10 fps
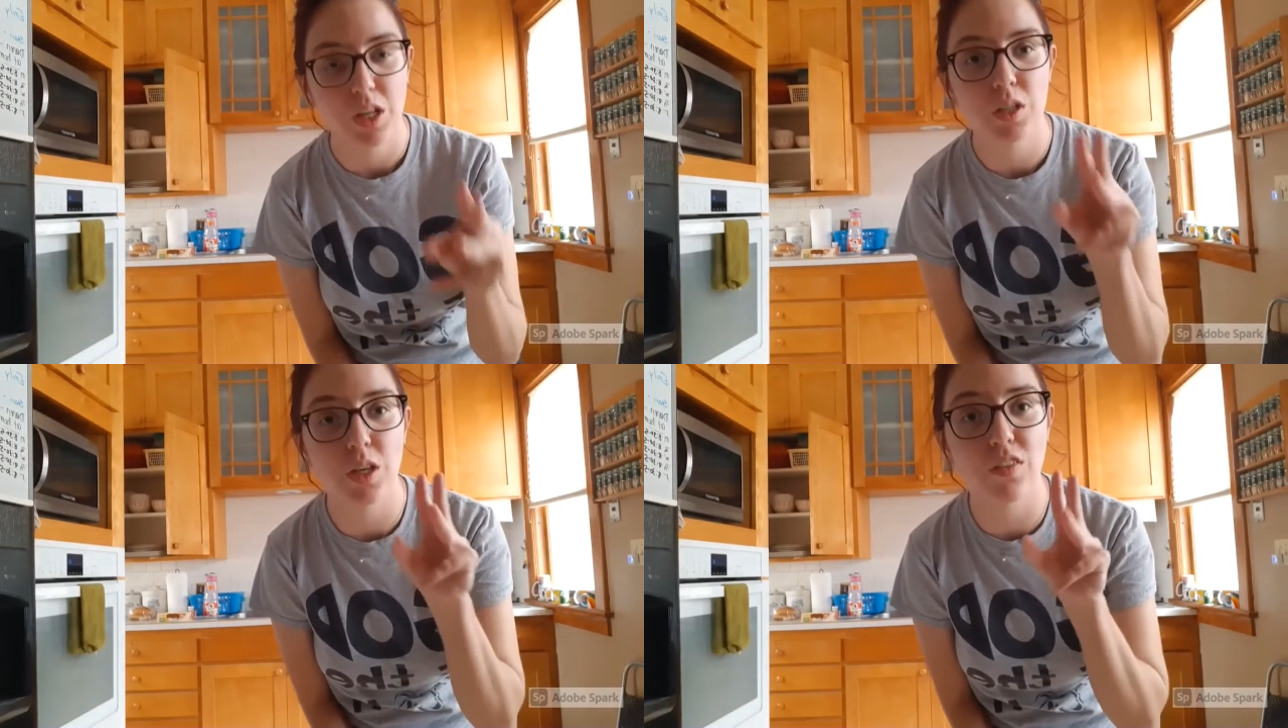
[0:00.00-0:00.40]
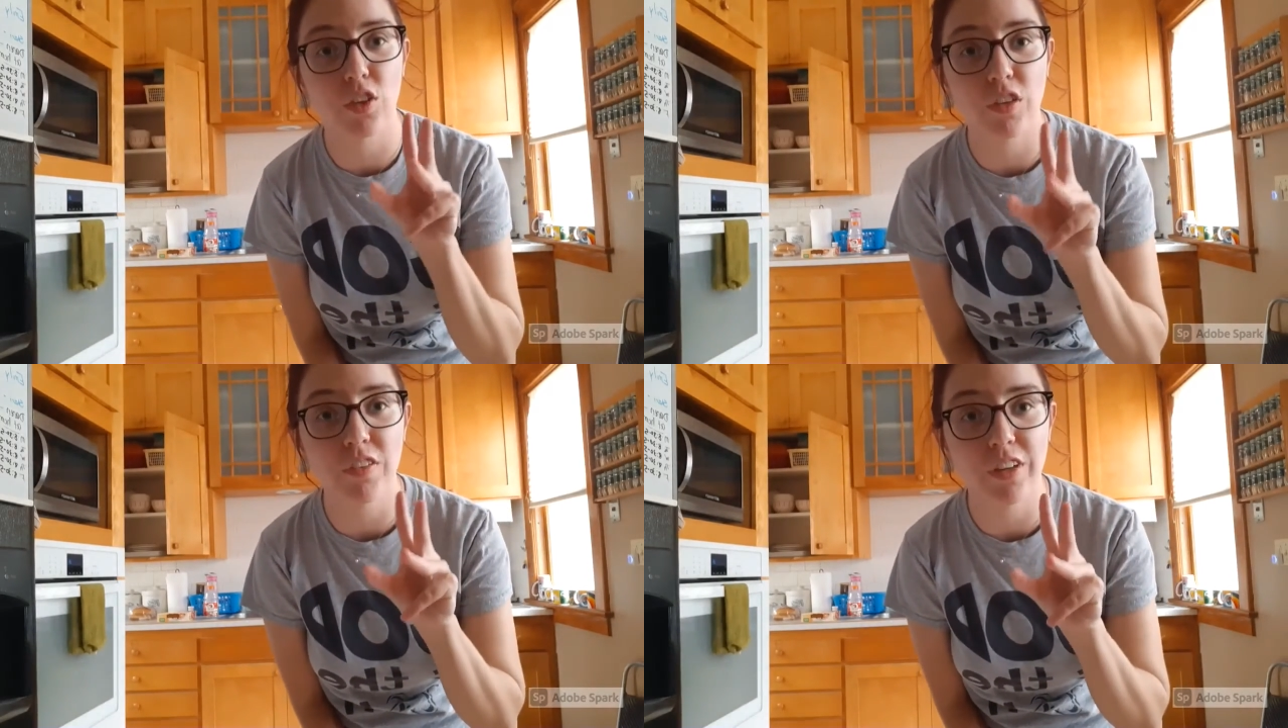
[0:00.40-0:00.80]
So you have your
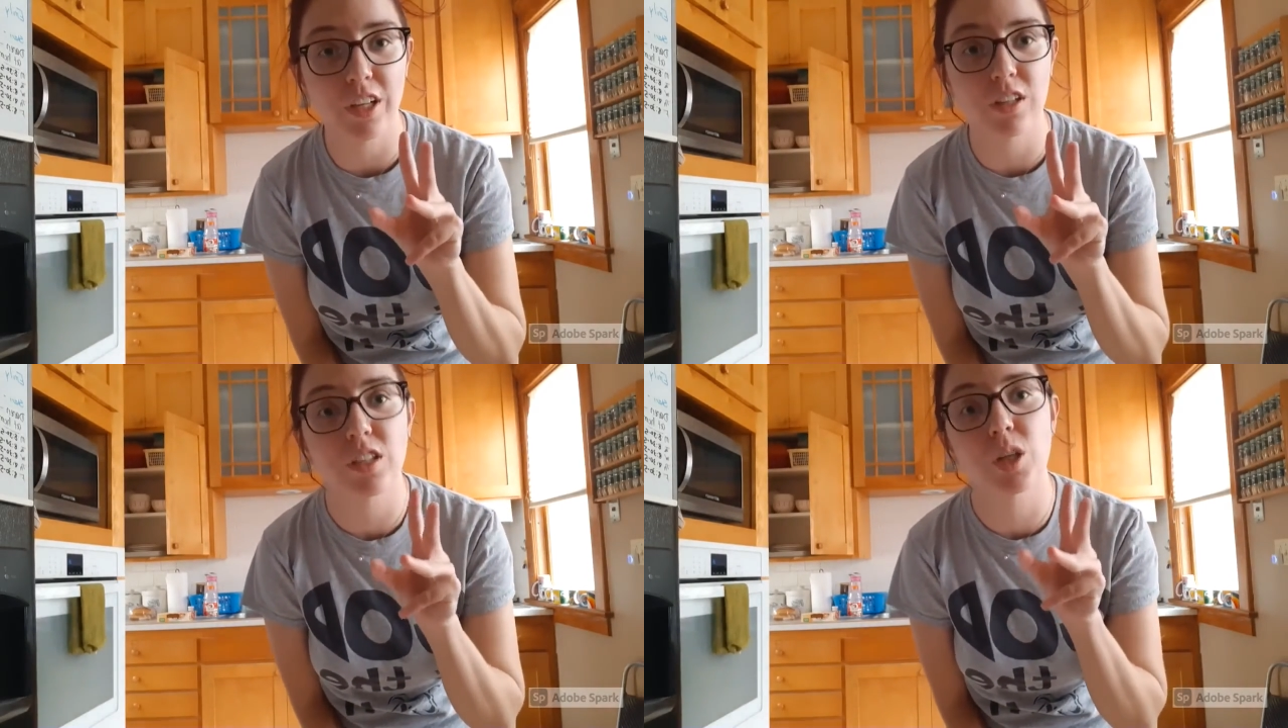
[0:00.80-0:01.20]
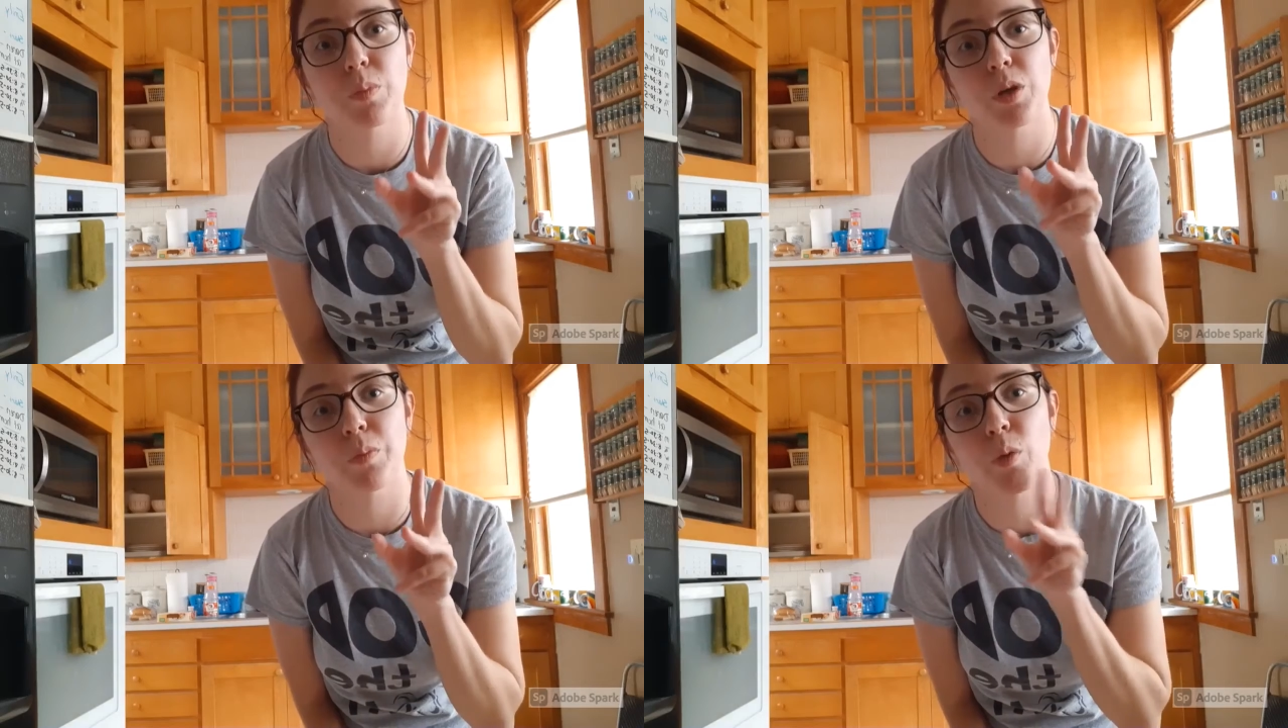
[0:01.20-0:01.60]
three fingers and you
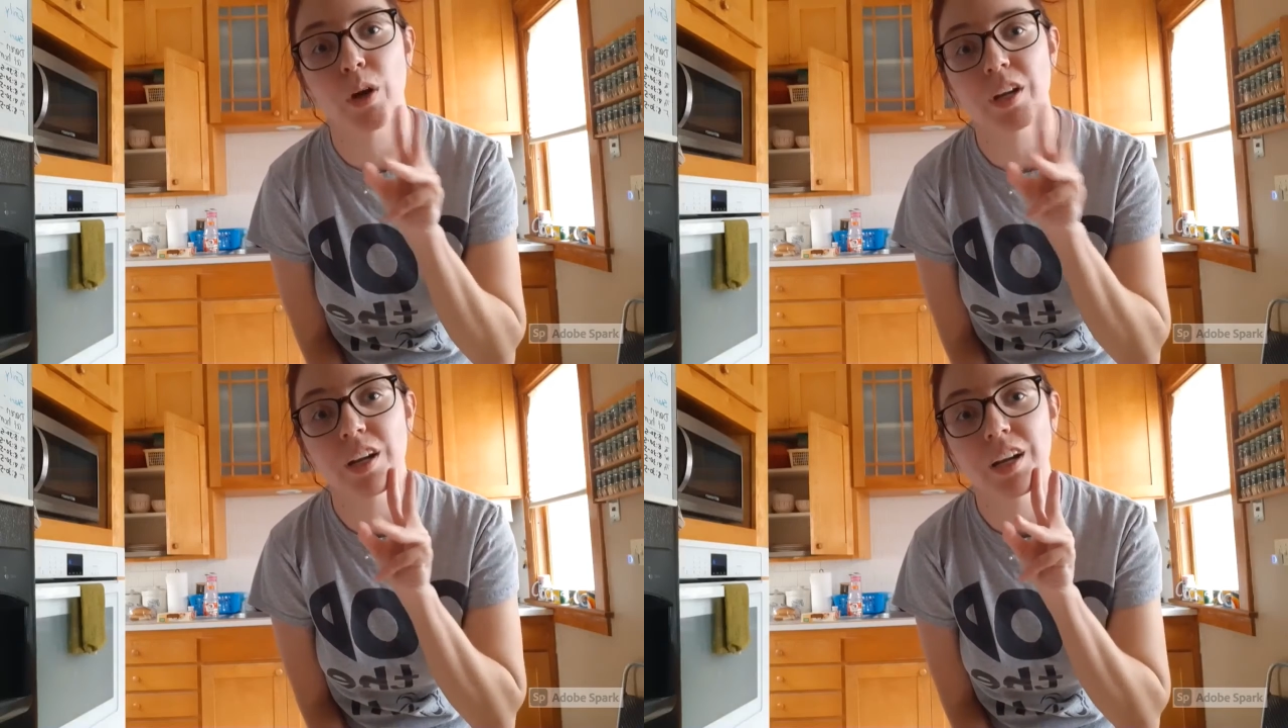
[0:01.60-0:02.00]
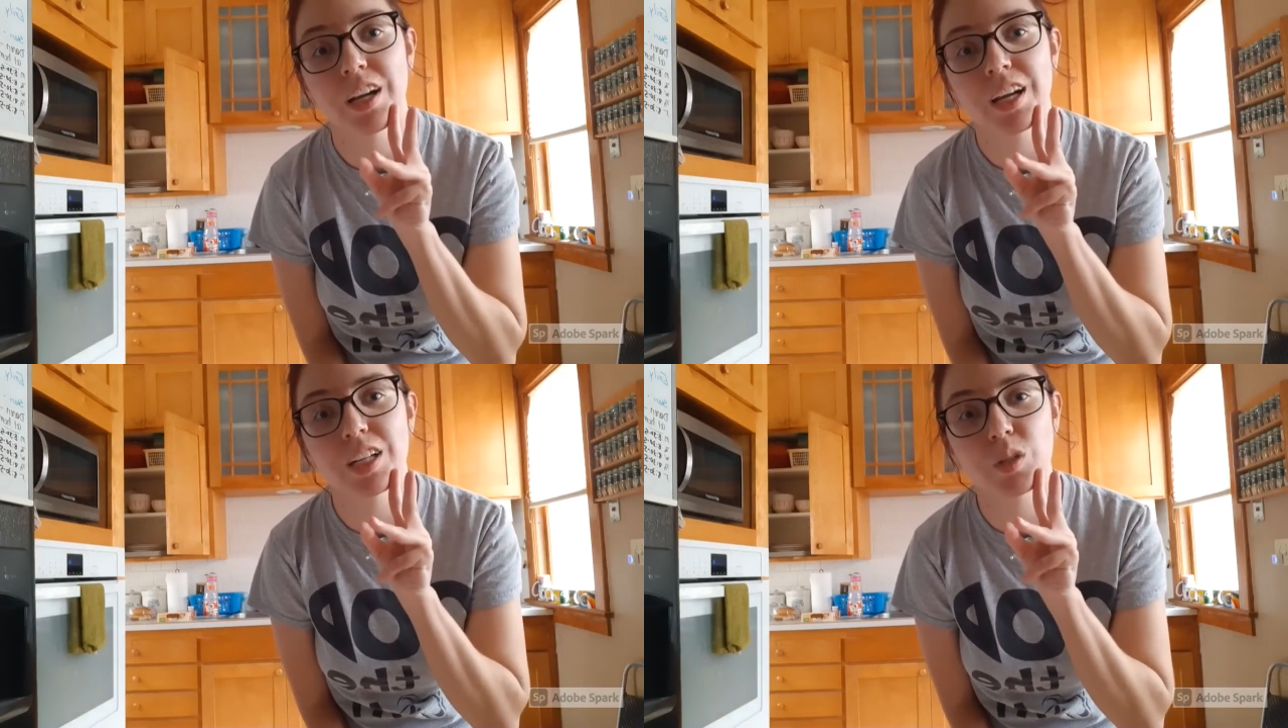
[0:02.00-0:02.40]
put your pointer
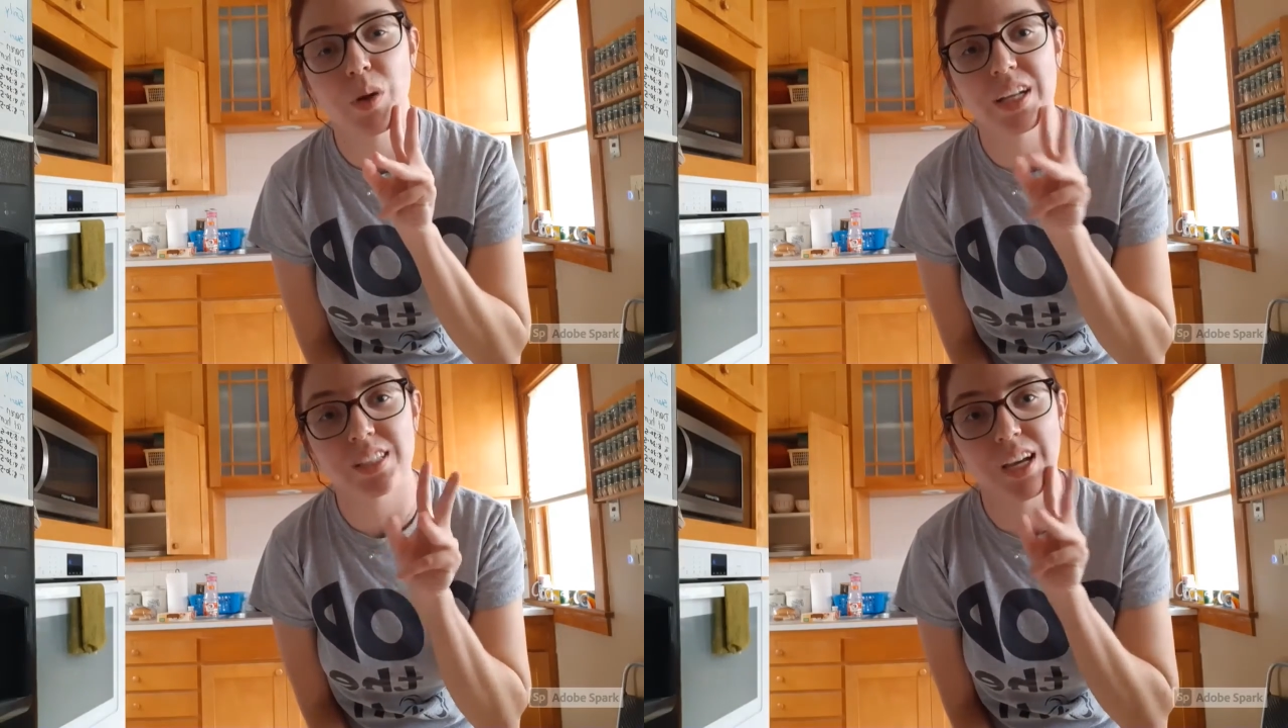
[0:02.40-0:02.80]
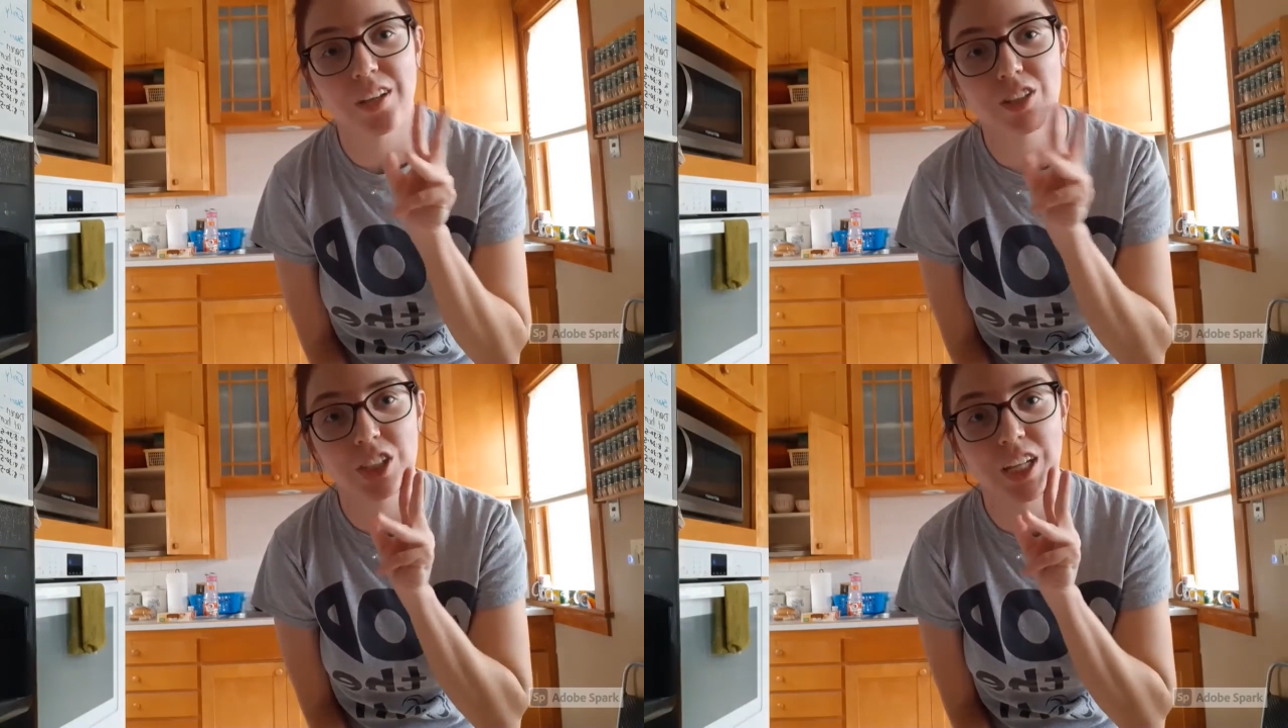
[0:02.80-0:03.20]
twice at
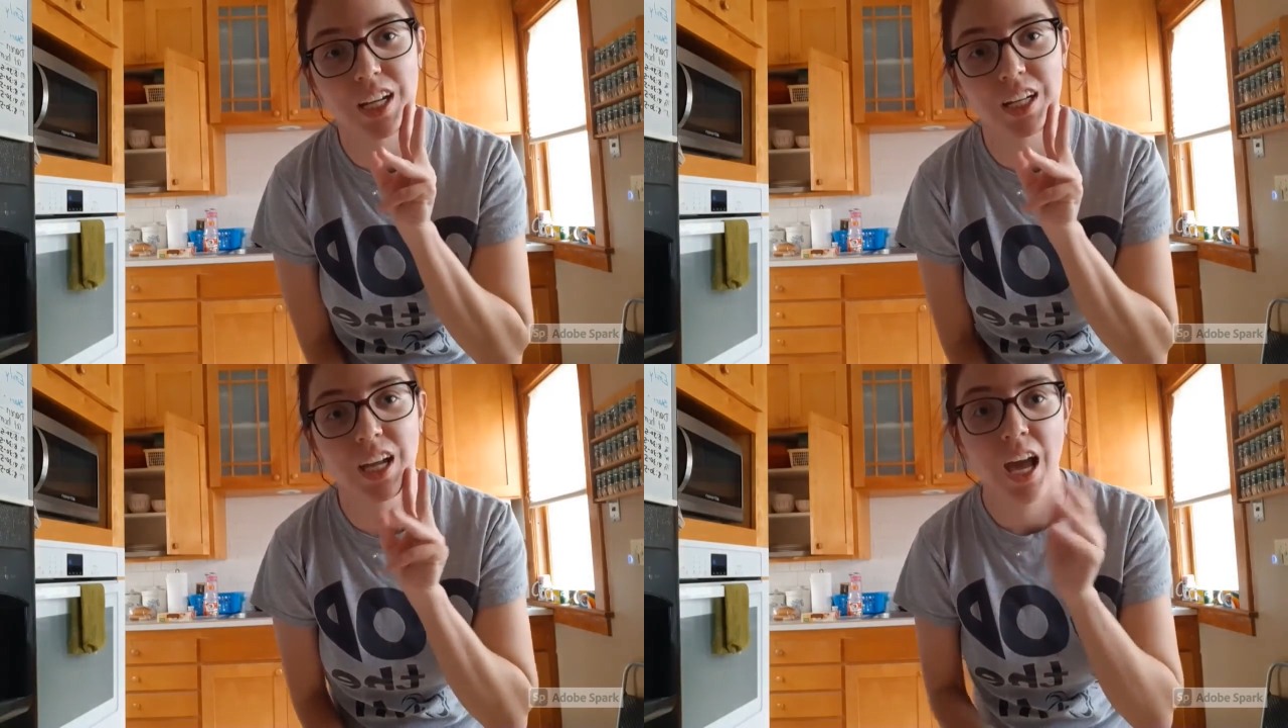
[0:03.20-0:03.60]
your chin,